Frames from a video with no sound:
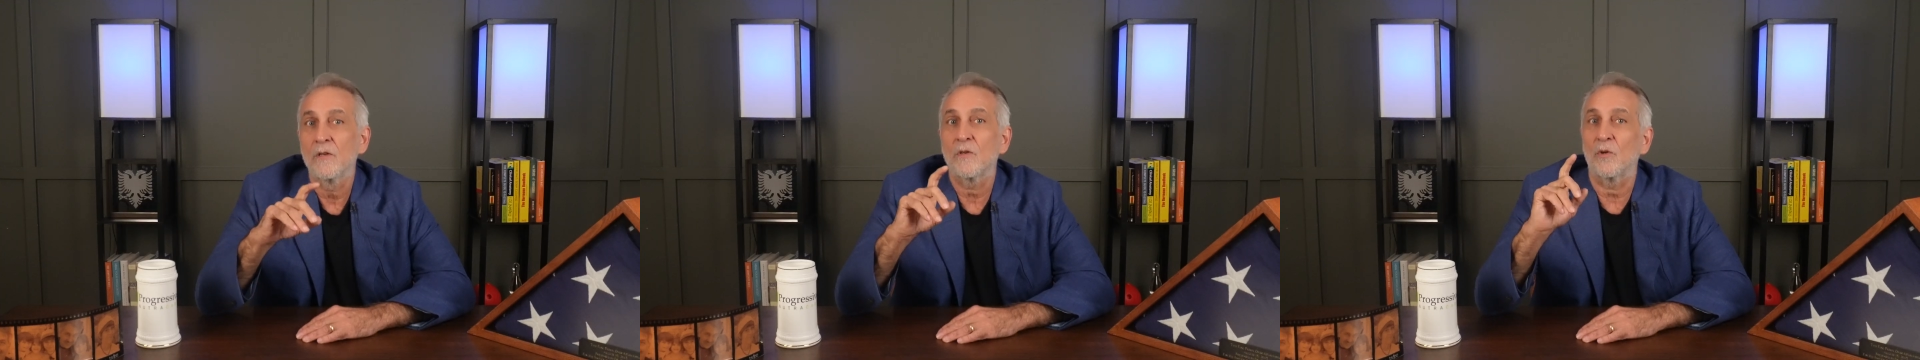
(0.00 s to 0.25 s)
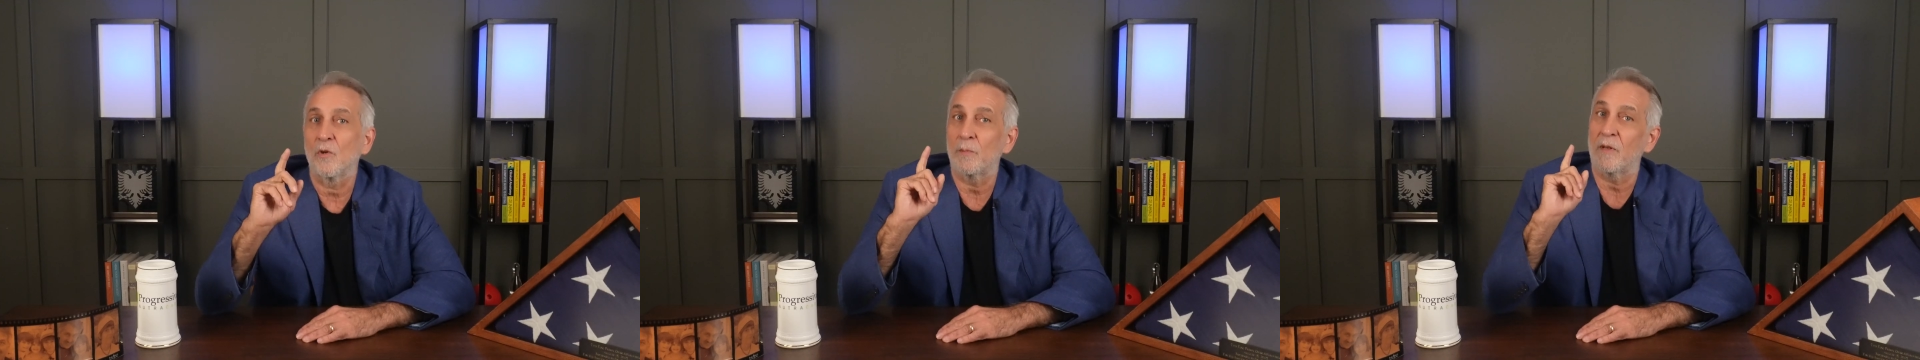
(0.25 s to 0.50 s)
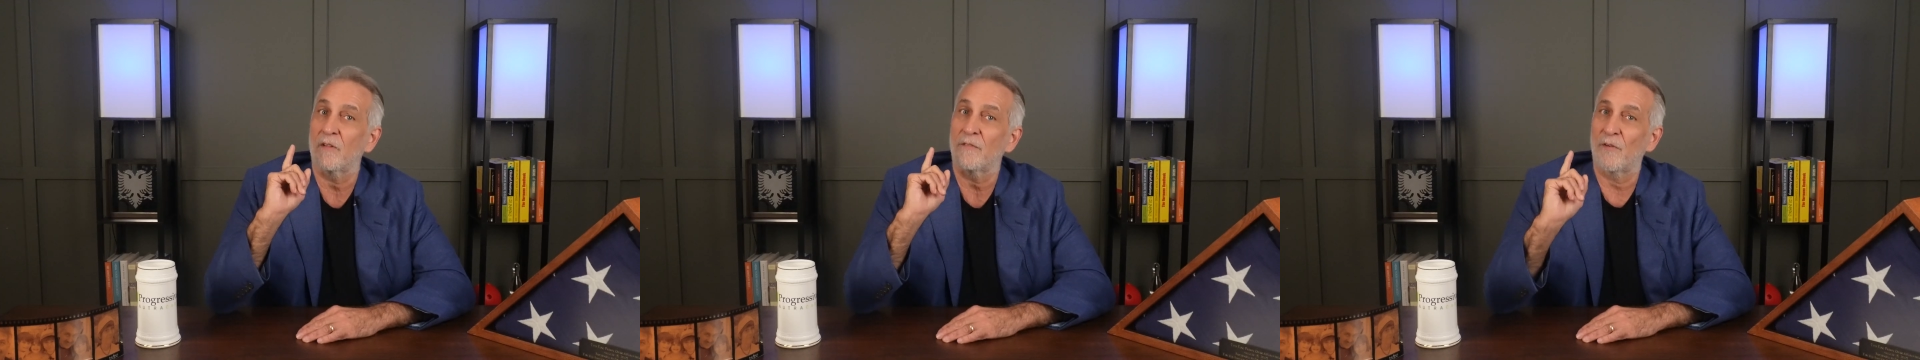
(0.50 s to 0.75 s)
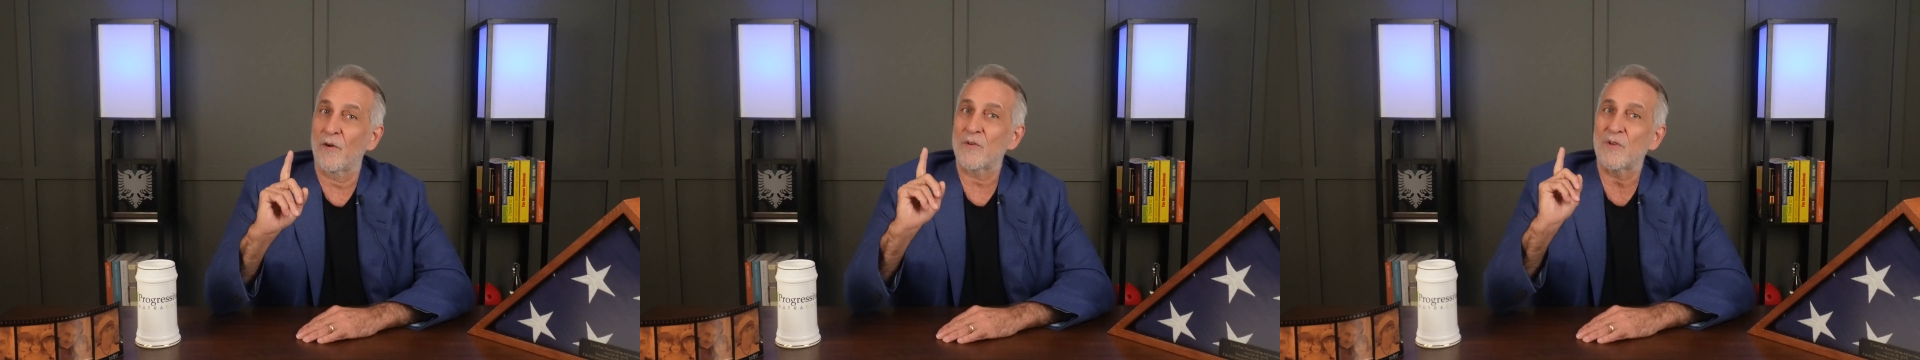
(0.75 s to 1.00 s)
so you'll be the
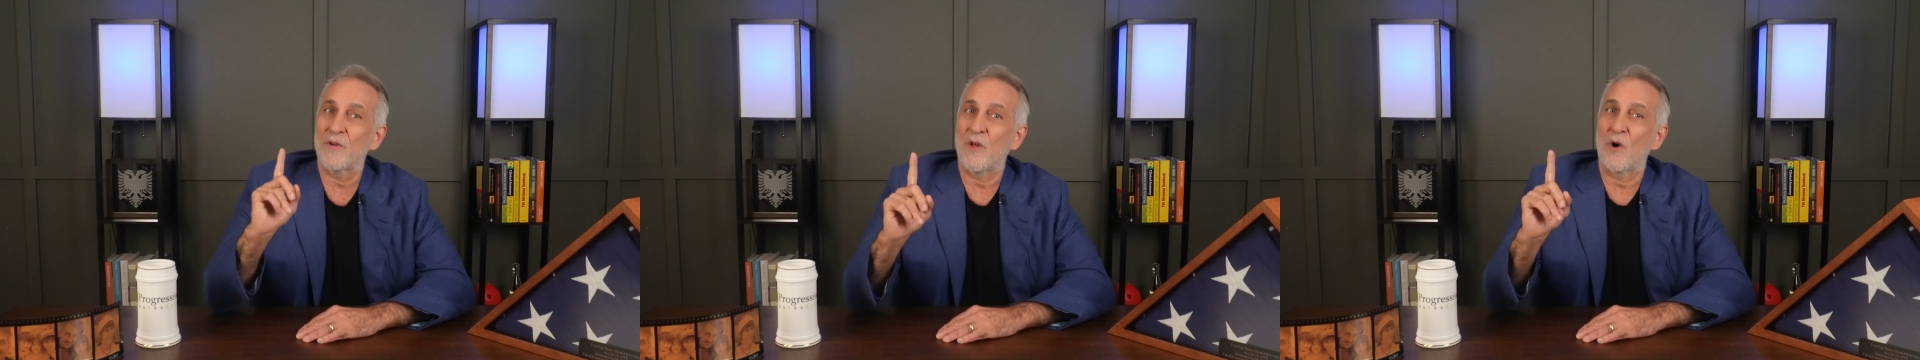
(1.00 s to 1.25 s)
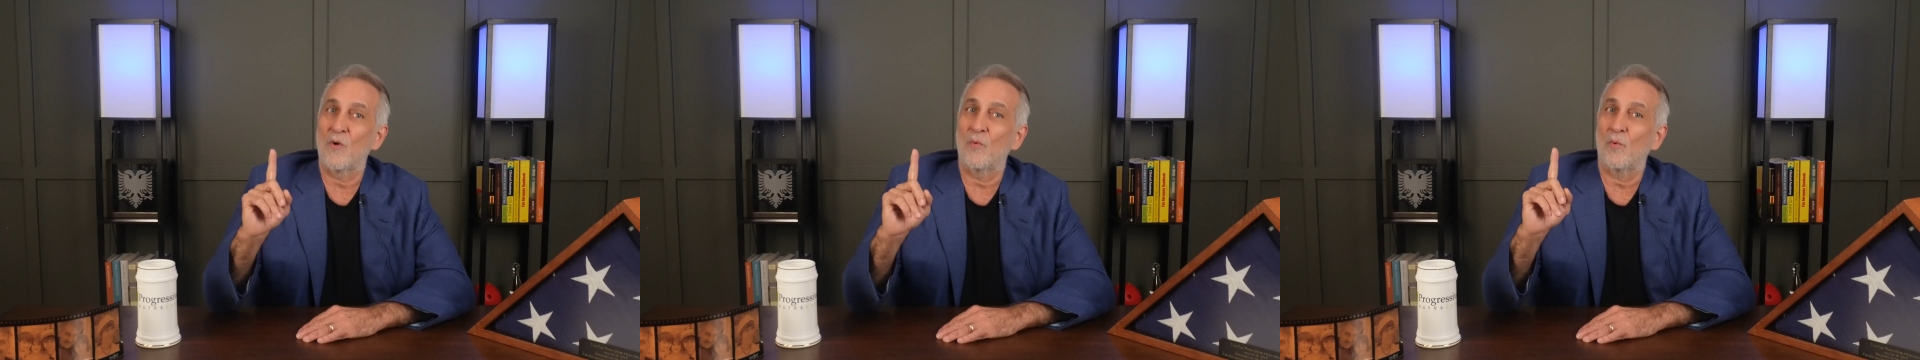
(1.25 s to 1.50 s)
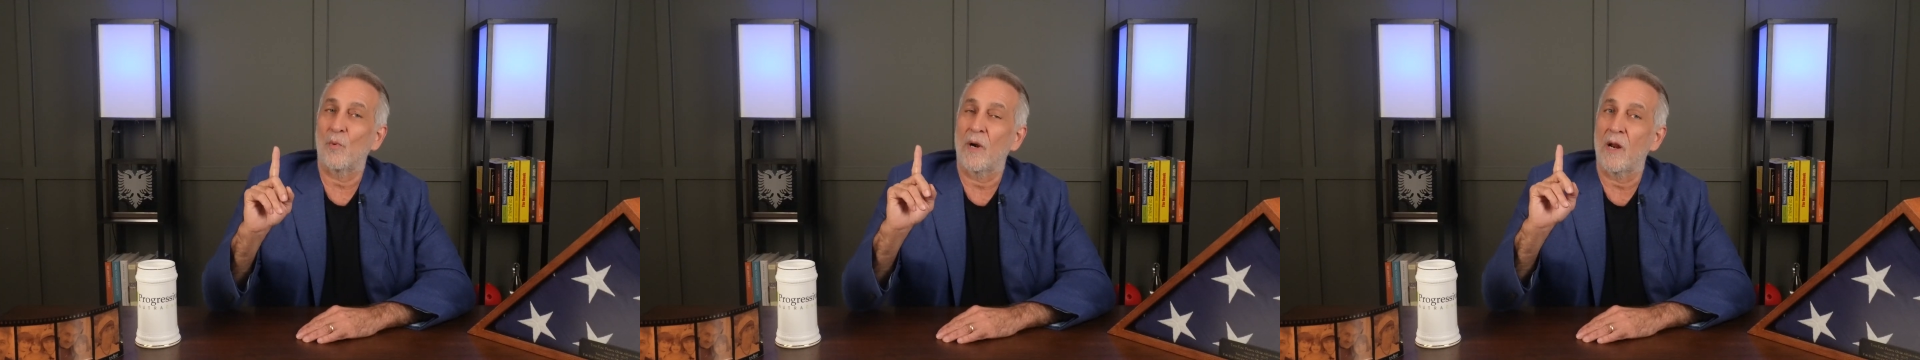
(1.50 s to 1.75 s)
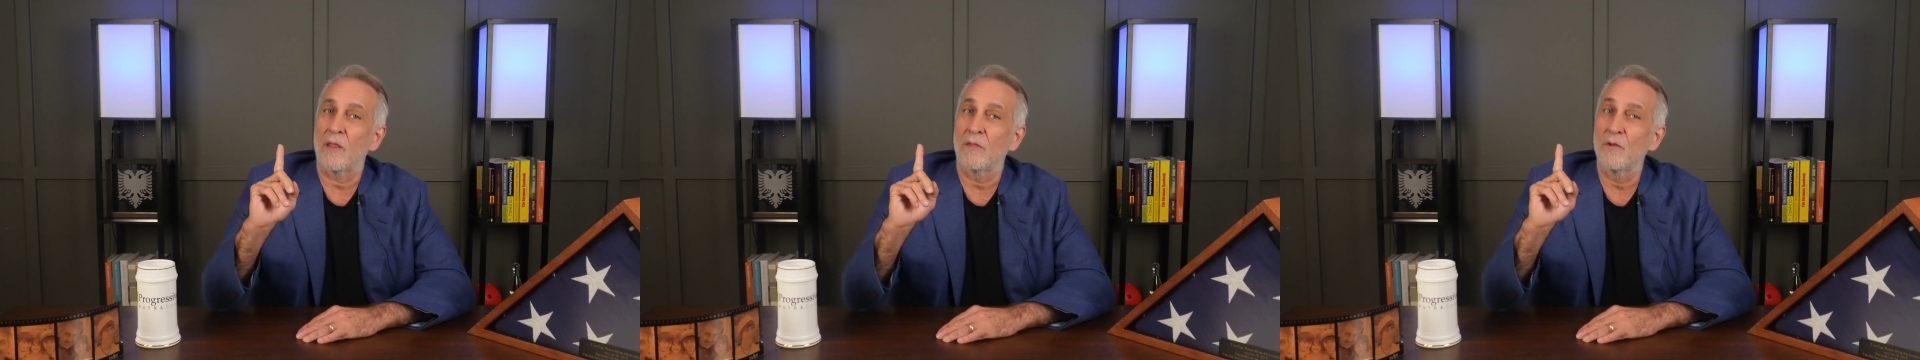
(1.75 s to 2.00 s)
first to know when
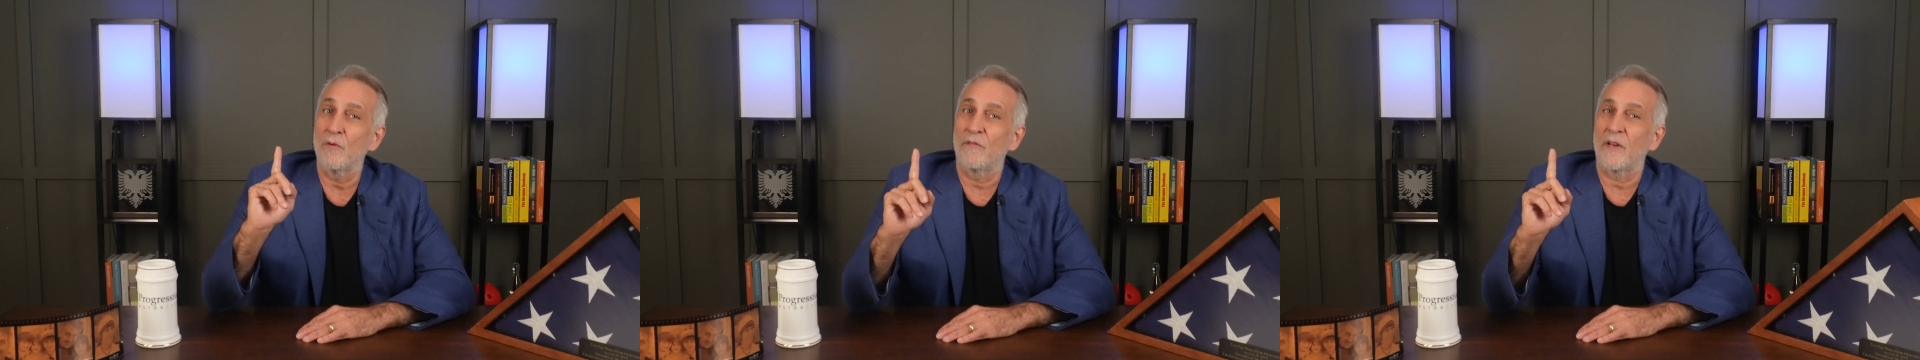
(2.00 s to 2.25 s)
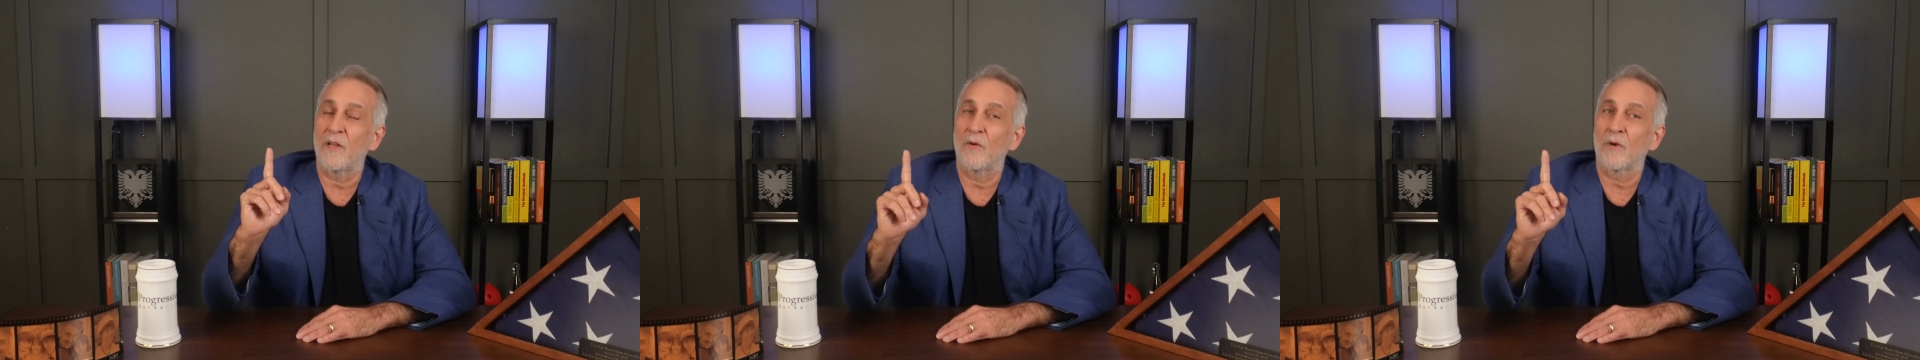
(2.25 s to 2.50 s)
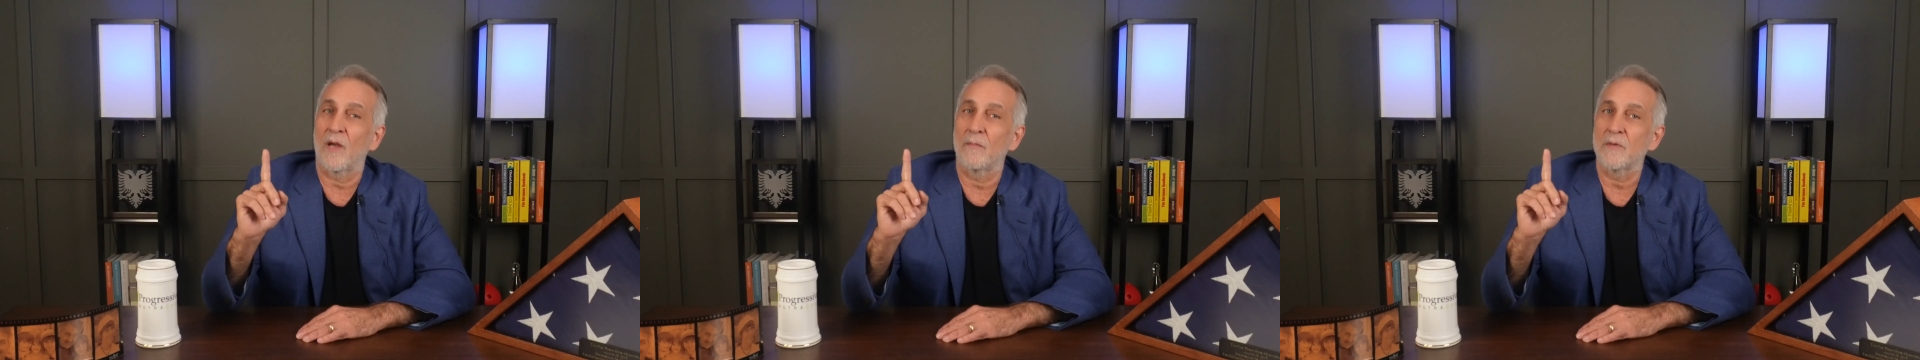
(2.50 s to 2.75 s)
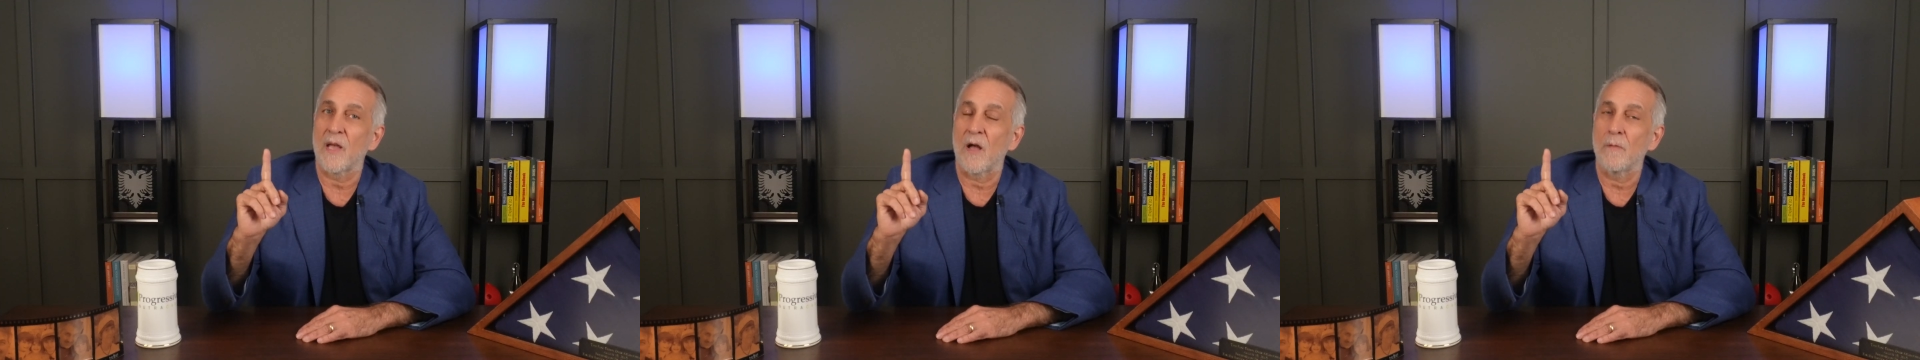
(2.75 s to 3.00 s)
a new video
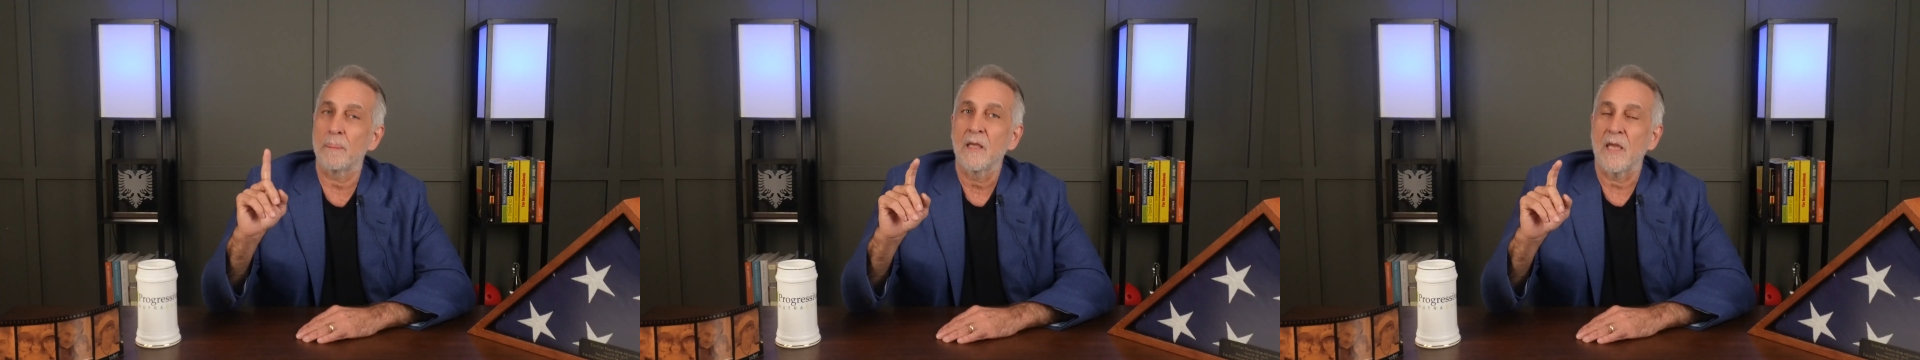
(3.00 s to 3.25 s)
comes out.